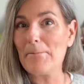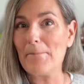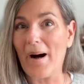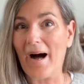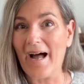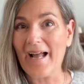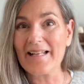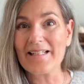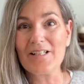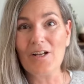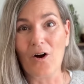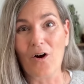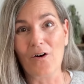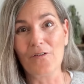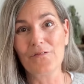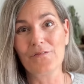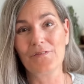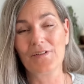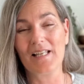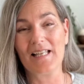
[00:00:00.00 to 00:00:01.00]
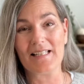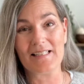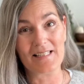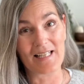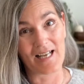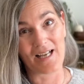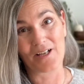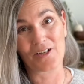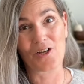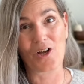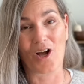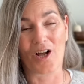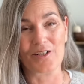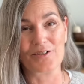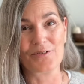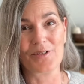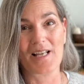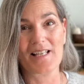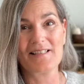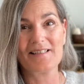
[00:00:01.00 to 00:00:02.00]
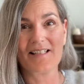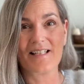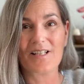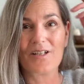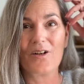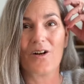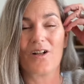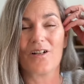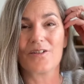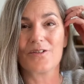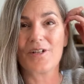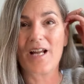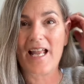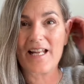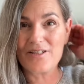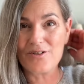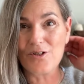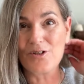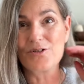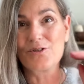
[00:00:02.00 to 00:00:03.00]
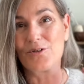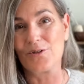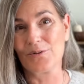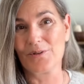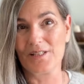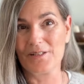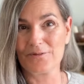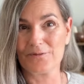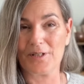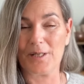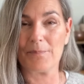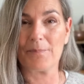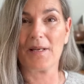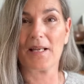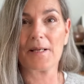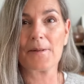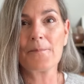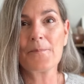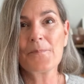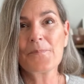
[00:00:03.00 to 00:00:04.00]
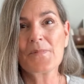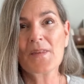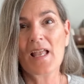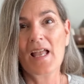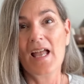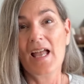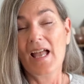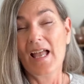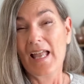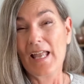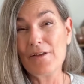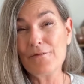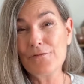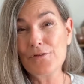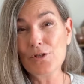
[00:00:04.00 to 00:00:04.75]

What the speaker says: bind off in a contrasting color and you're doing ribbing, if